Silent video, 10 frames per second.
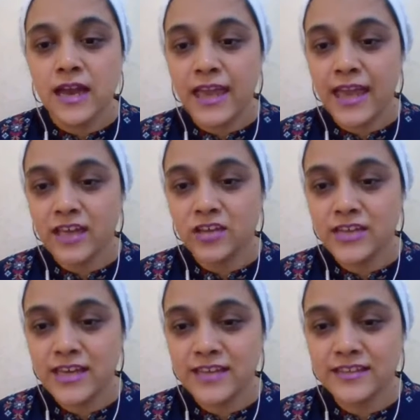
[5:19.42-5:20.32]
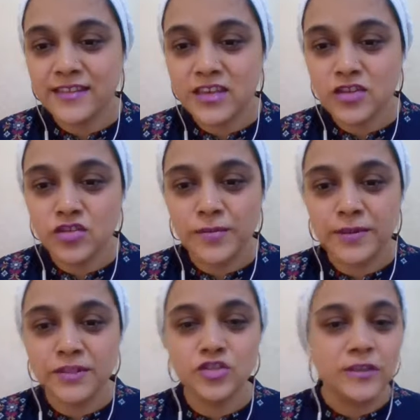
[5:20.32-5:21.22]
Hey, Kunin, thank you so
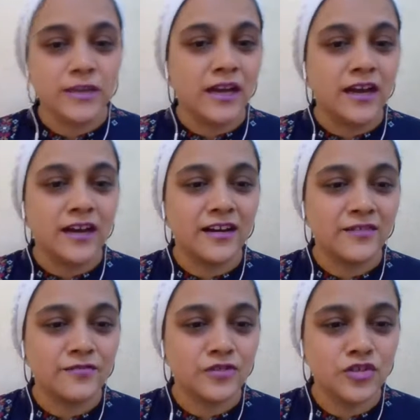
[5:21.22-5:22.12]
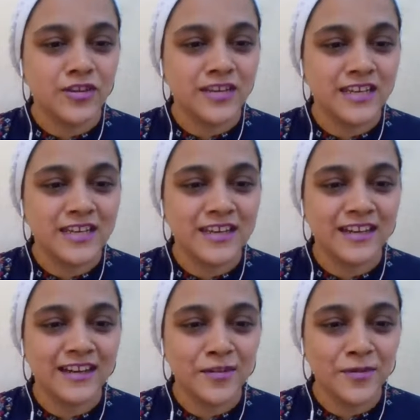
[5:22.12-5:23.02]
much for joining.
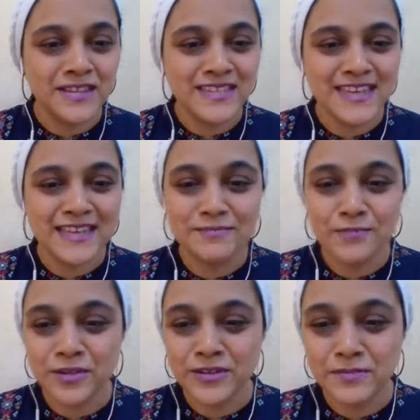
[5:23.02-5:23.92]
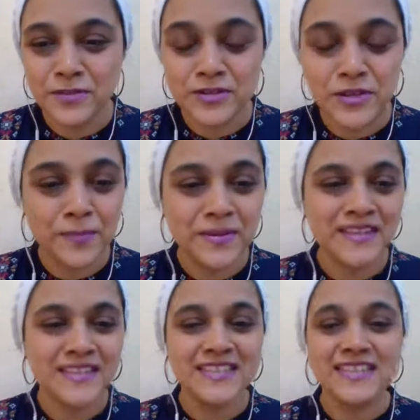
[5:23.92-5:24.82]
Well said, important topic
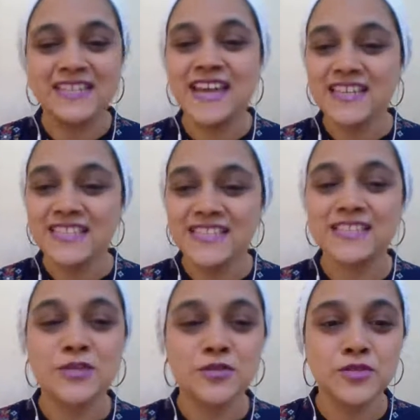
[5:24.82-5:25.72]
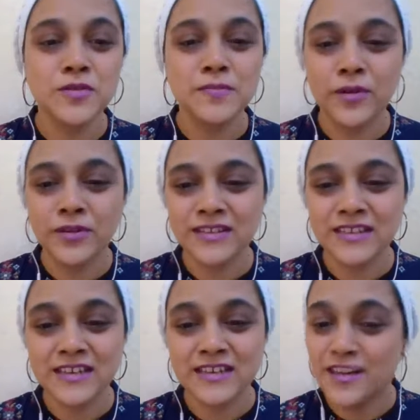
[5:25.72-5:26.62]
indeed. Yes, so, so important.
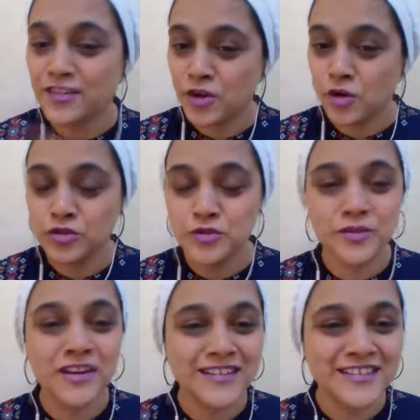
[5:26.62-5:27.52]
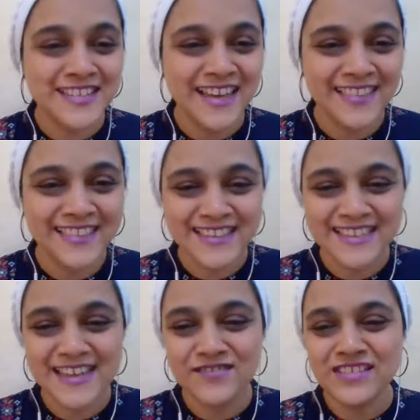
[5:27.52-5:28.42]
Another coach would understand this.
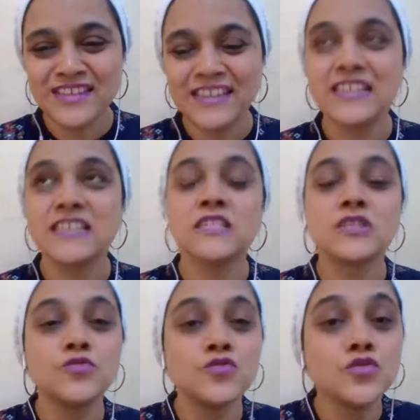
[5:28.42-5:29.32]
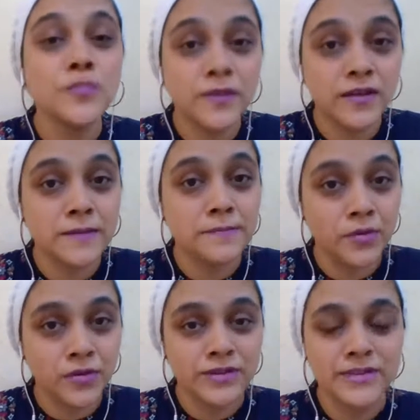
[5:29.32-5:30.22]
Definitely, it's so super
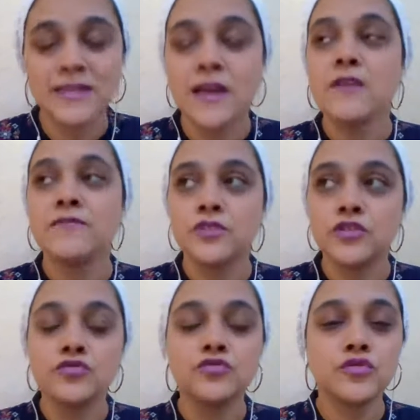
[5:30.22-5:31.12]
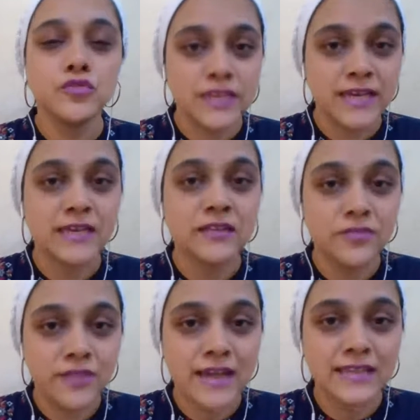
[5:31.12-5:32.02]
important for you to take
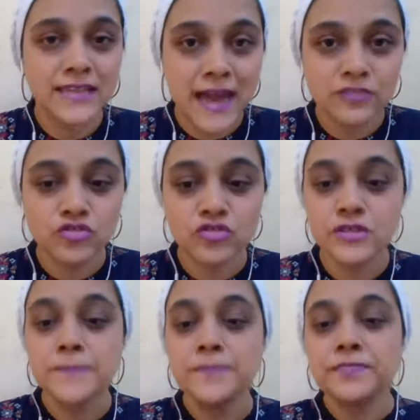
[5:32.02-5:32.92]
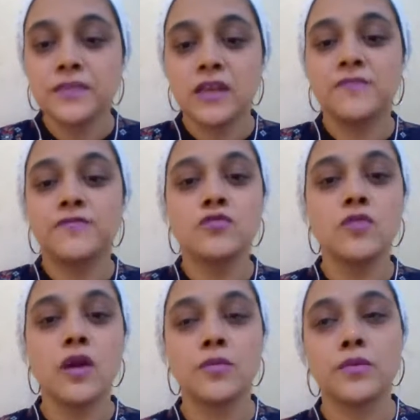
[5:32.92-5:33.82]
the right actions. If you
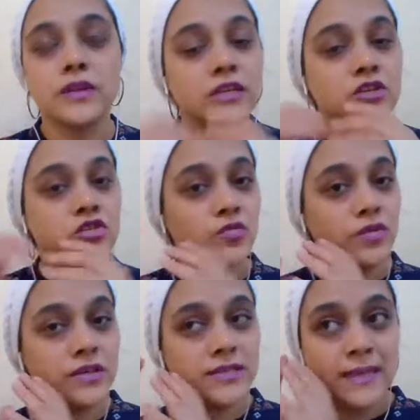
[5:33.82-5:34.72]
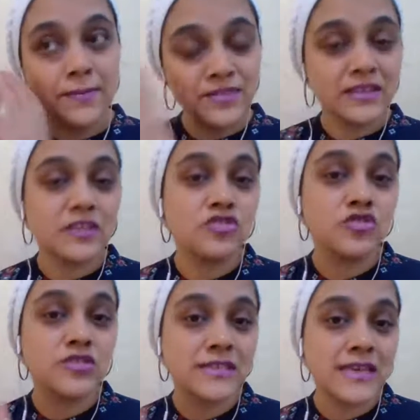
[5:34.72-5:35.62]
are working towards something that
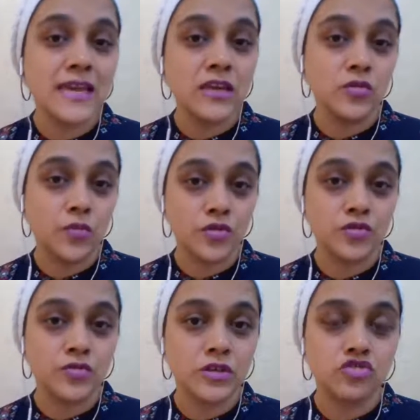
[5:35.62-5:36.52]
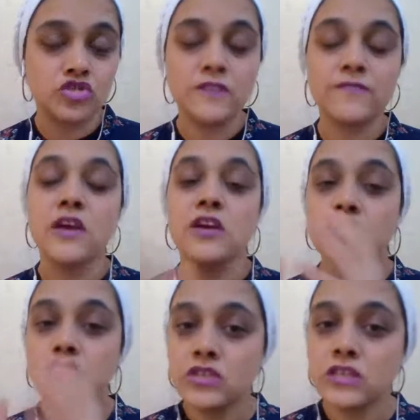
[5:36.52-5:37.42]
you're saying you want to achieve,
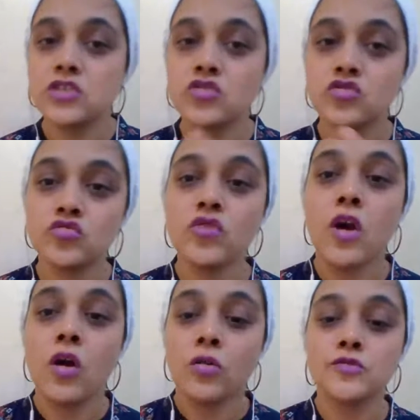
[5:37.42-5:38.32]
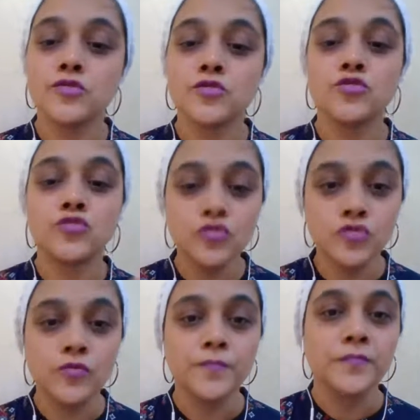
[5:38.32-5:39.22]
you need to also
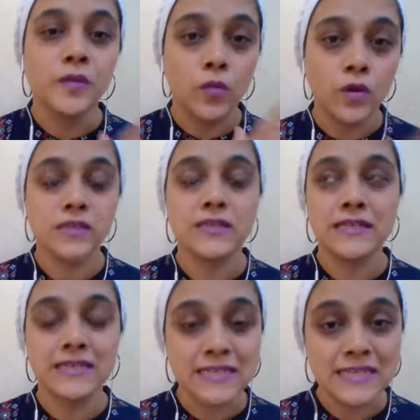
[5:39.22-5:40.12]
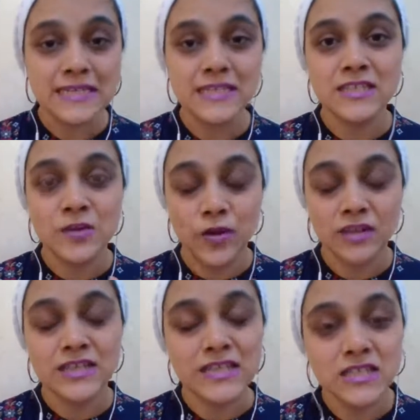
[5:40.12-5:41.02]
do what
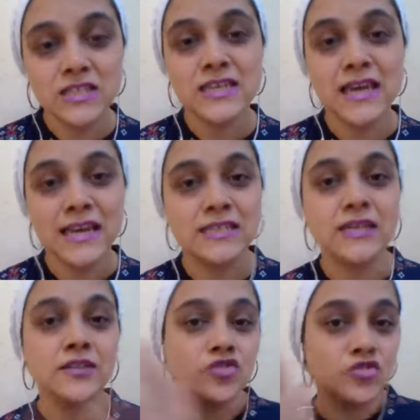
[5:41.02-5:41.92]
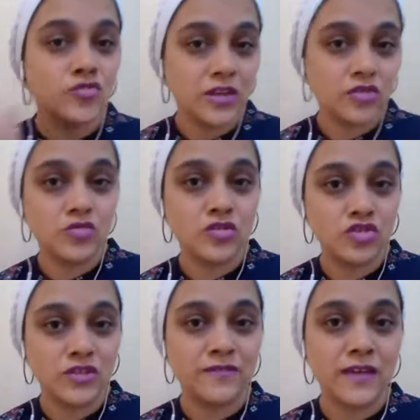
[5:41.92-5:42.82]
needs to get done so that you
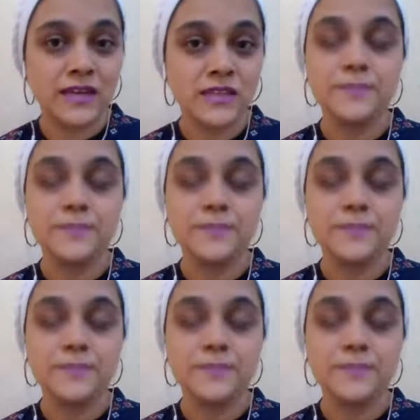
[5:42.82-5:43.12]
achieve that.